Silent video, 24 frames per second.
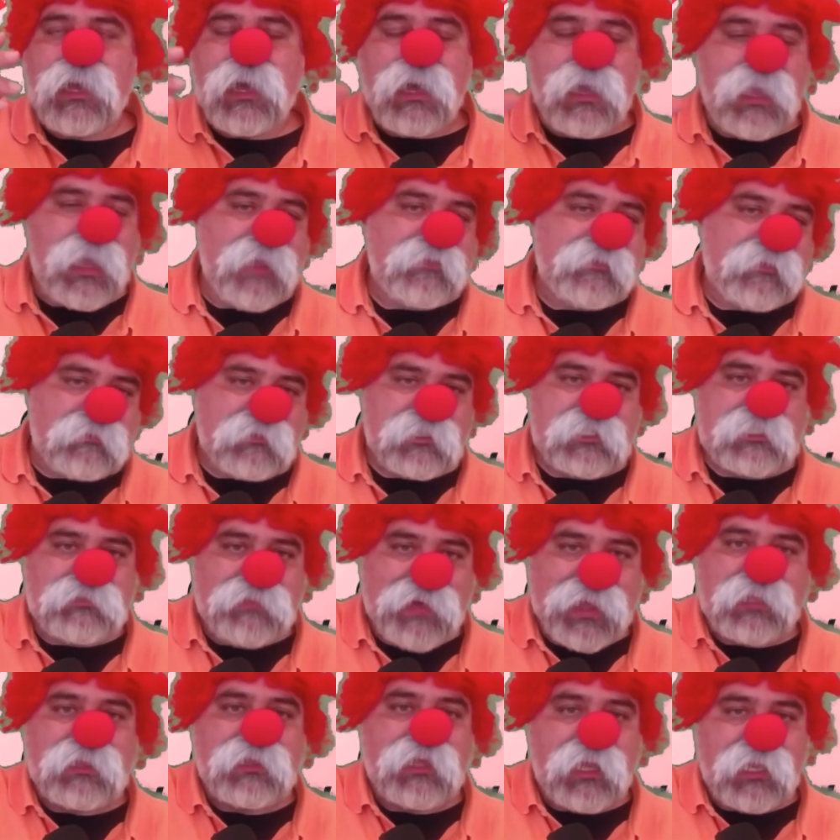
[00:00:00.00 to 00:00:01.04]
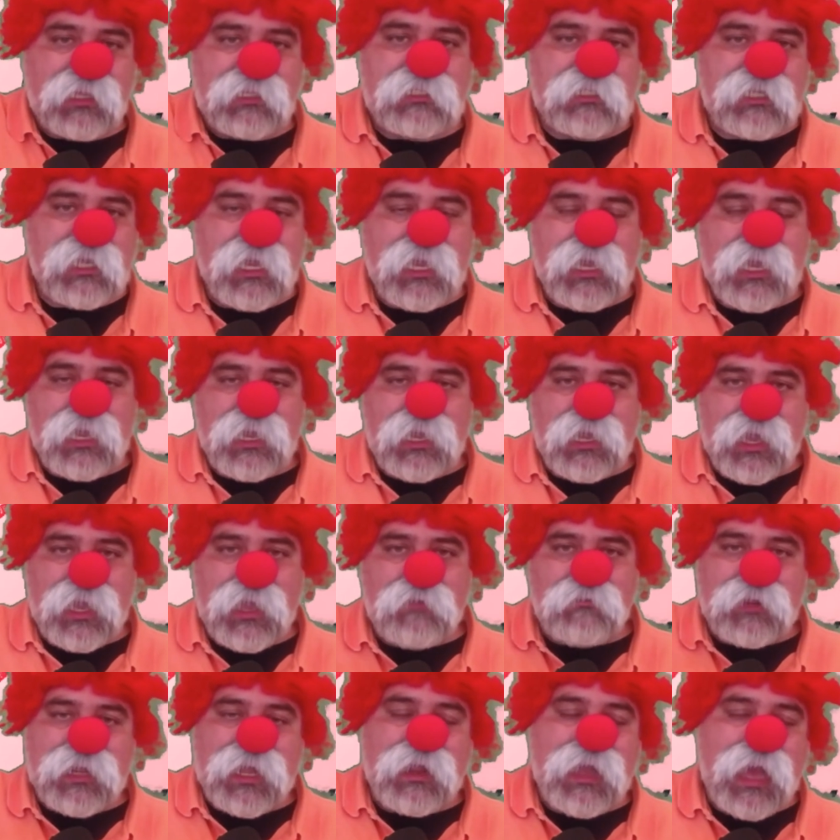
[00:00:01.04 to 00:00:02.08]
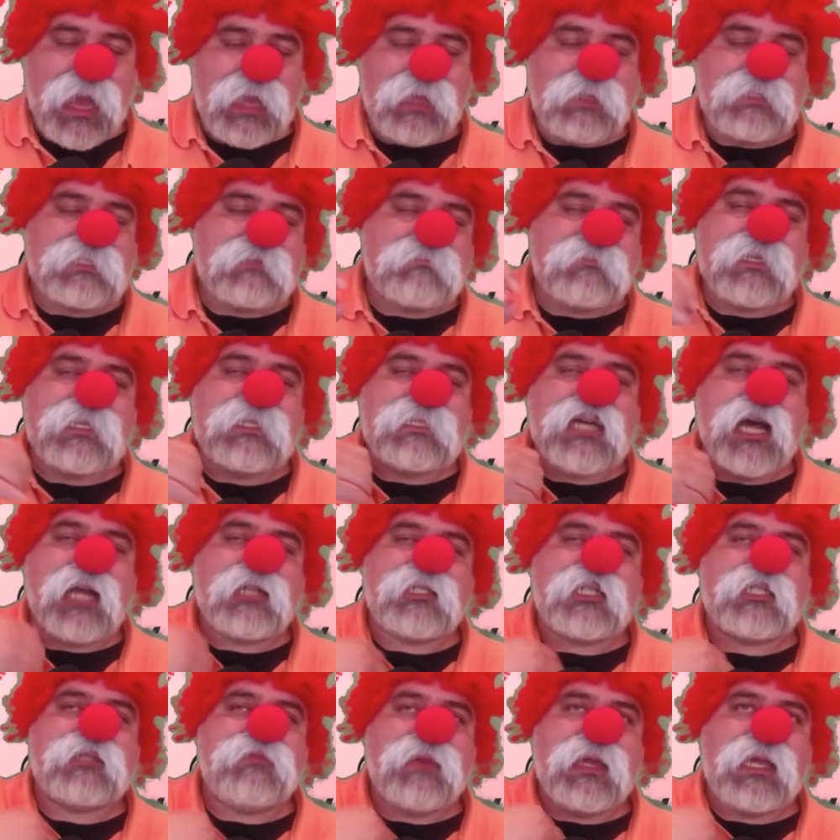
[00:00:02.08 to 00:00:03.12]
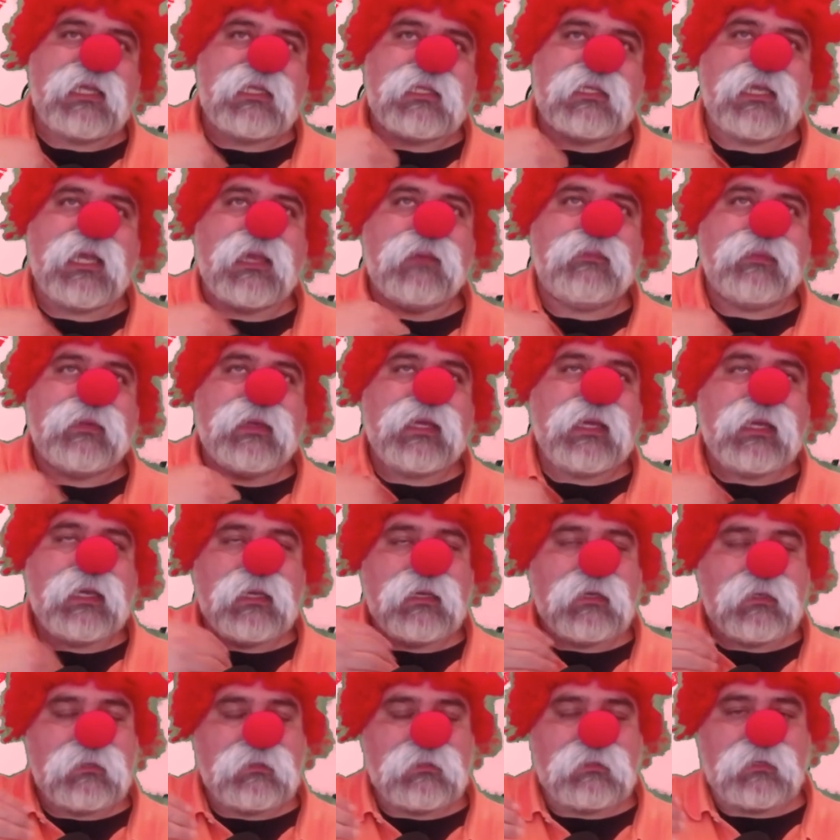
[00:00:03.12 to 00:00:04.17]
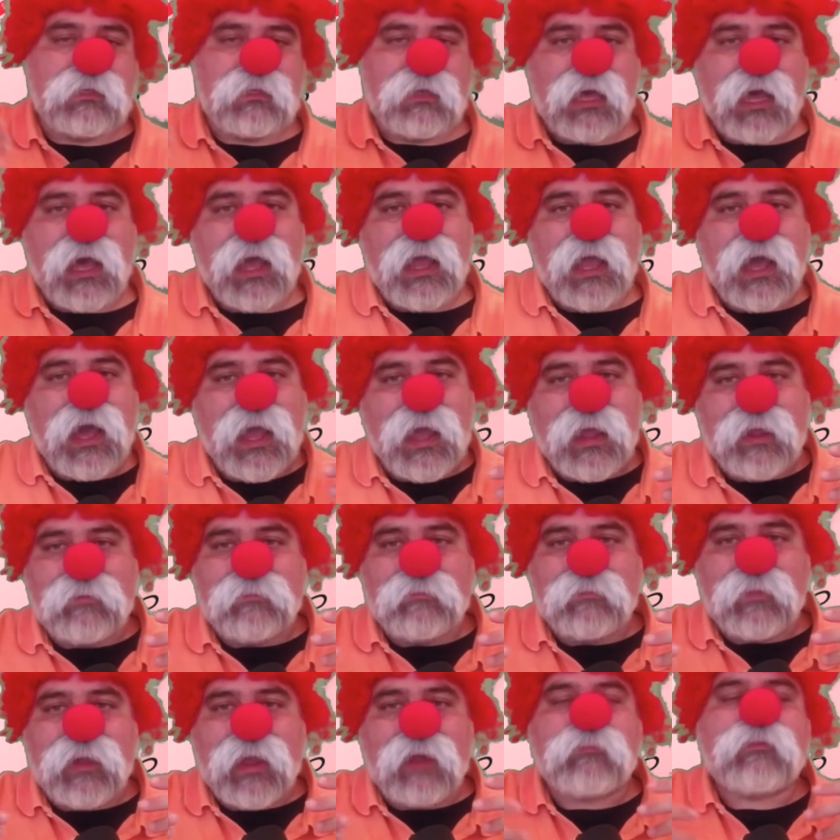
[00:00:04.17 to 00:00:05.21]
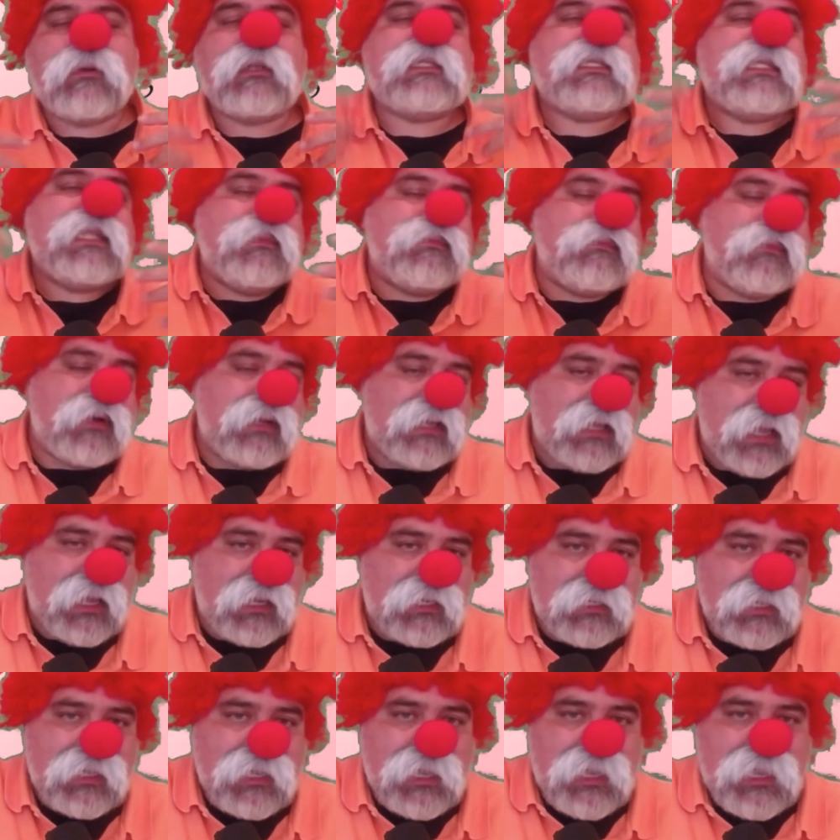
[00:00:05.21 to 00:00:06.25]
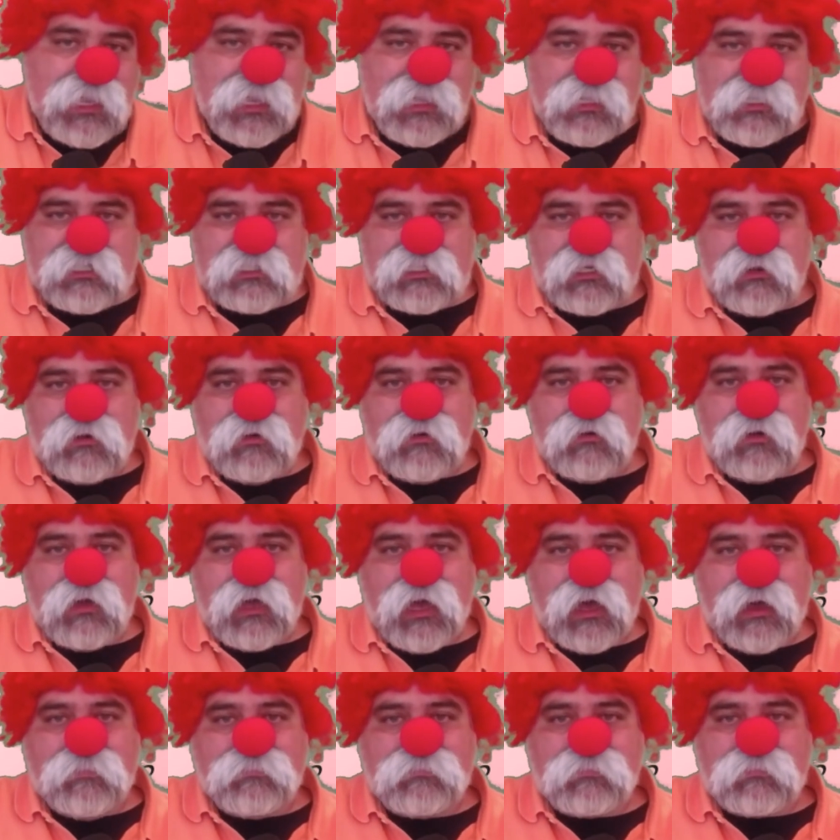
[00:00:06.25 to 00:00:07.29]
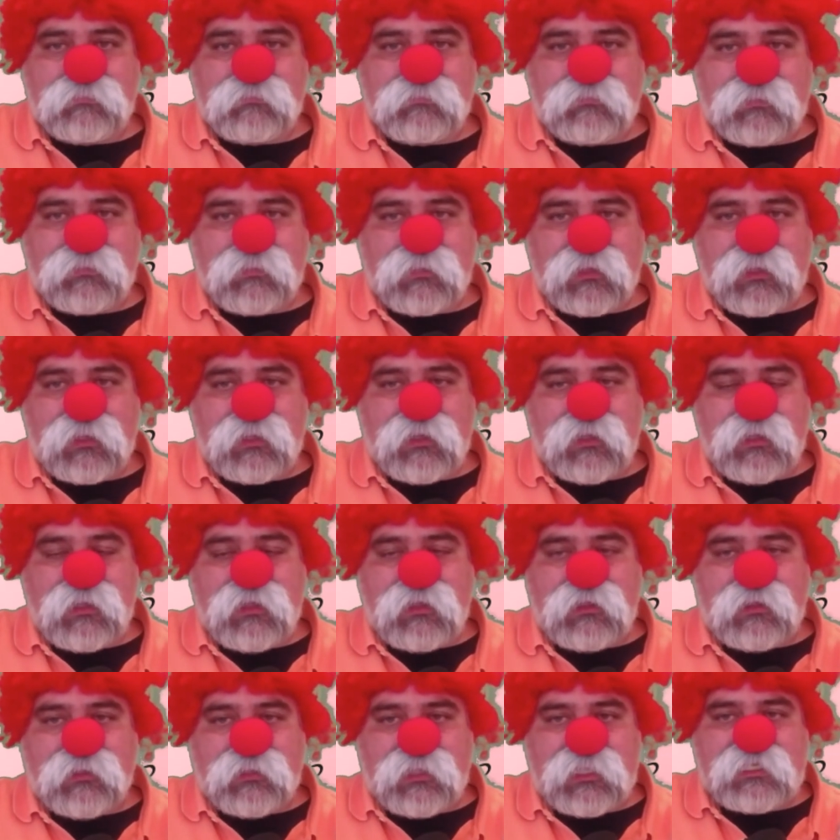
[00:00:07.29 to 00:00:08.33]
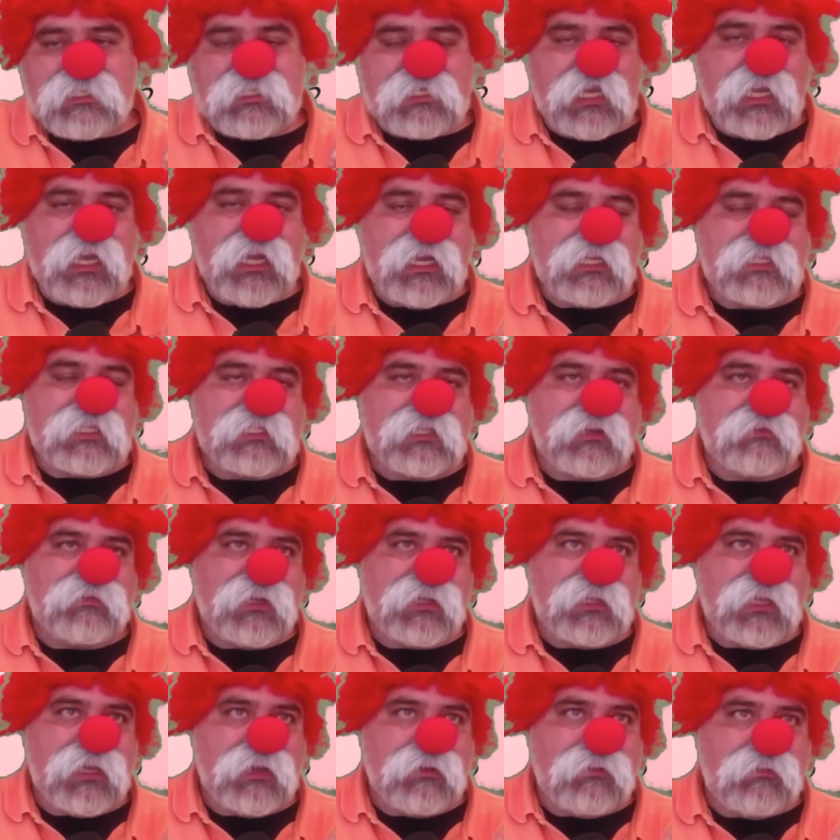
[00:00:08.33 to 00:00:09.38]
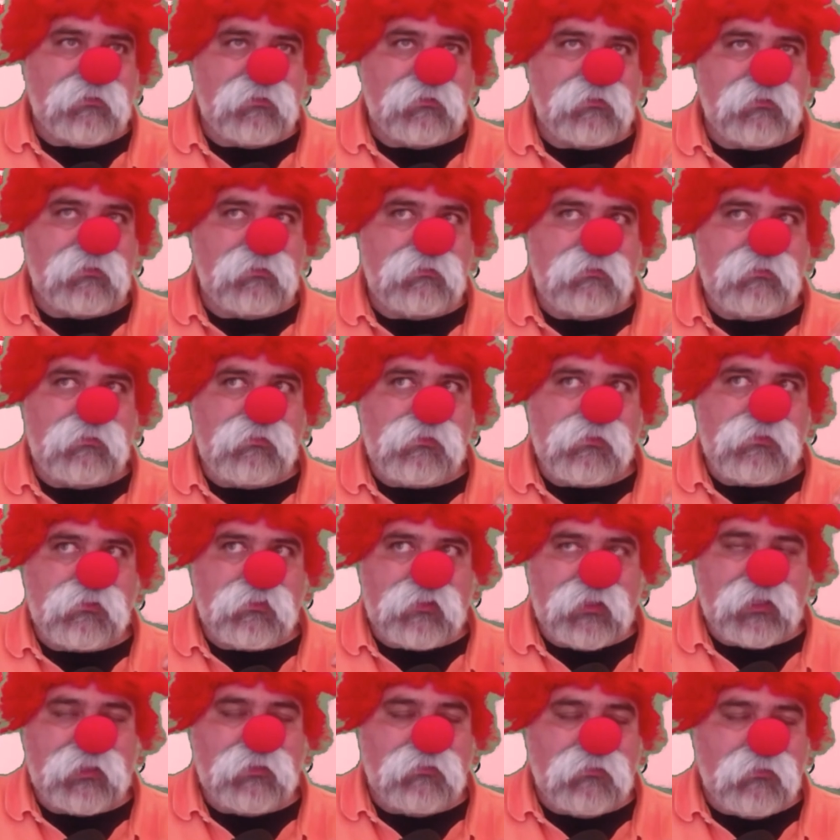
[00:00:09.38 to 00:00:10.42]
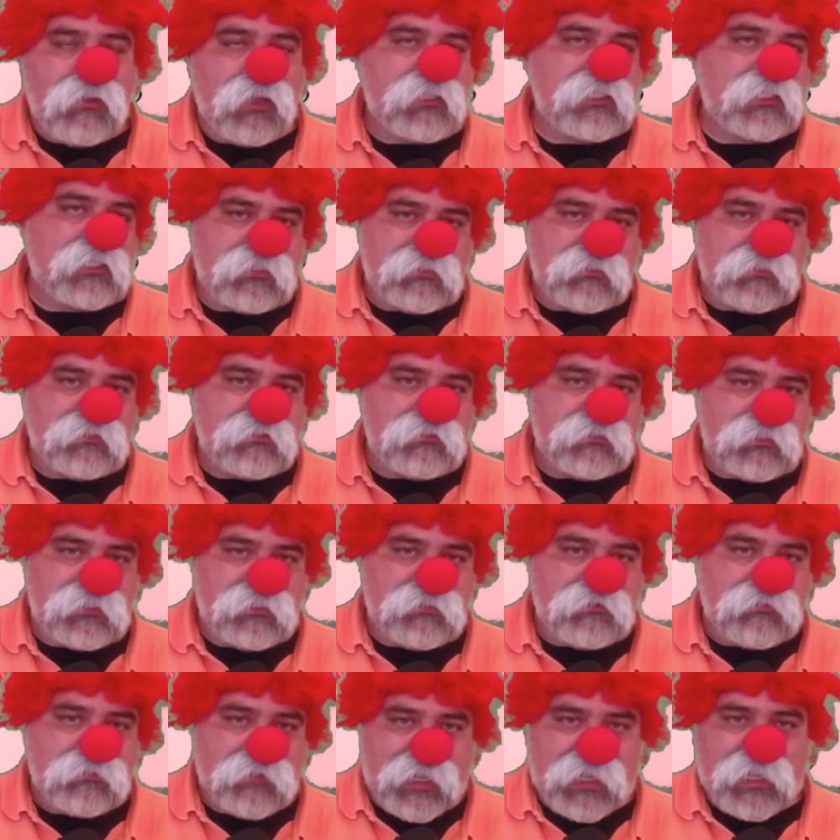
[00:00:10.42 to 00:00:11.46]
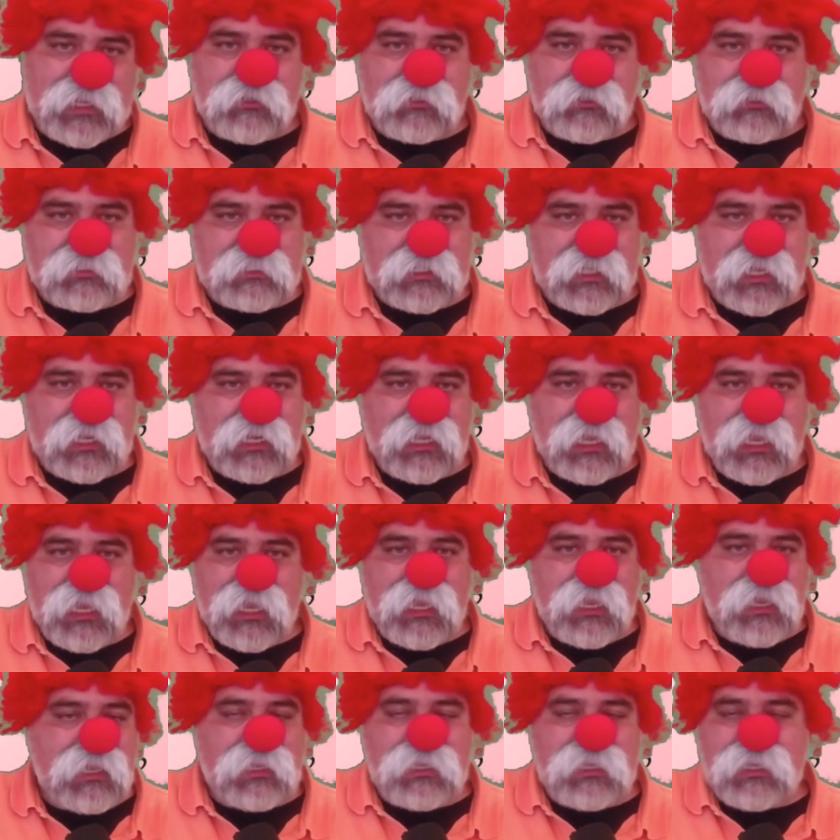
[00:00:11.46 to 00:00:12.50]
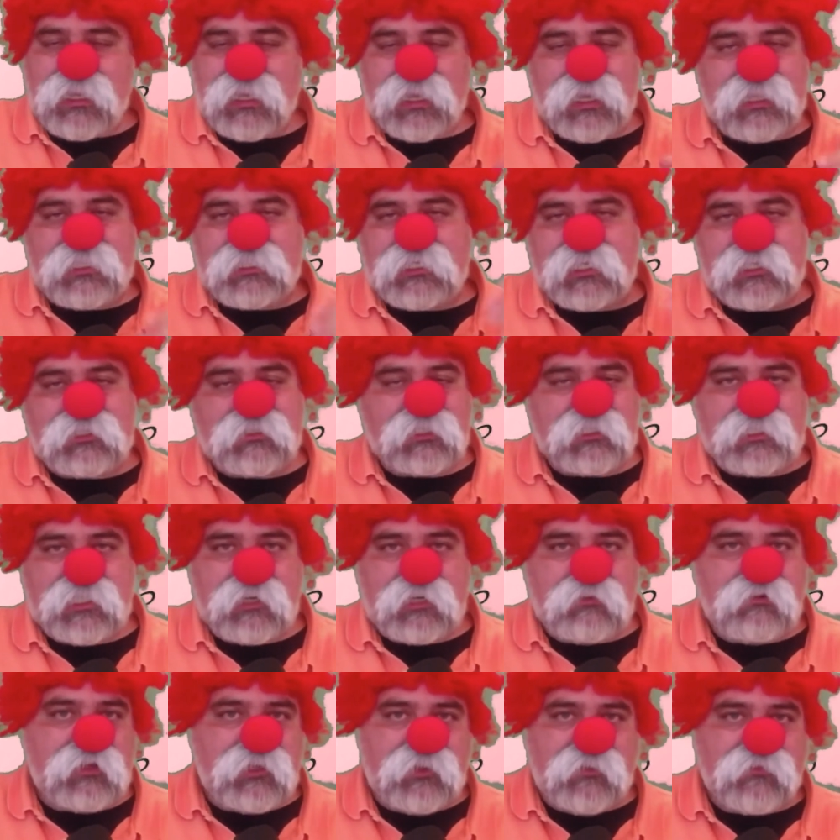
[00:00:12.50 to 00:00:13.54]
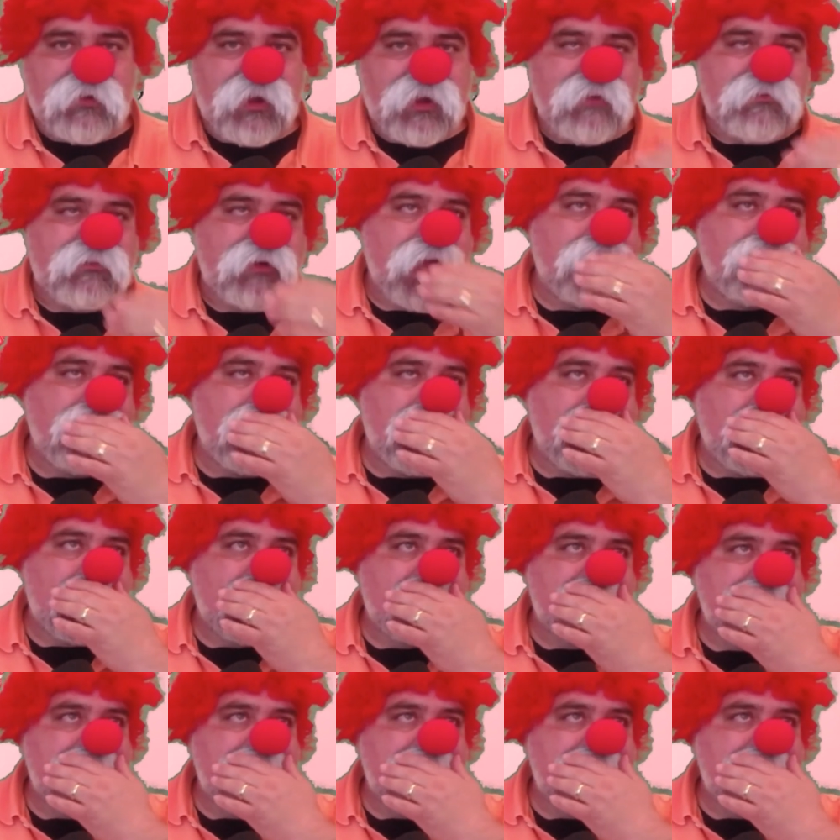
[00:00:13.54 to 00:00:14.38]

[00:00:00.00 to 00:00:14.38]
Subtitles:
have to respect things. And when I something touches me deeply, I reciprocate. So the scene is something that really, once you read it or see it, it's just going to stick with you forever. I mean, like, I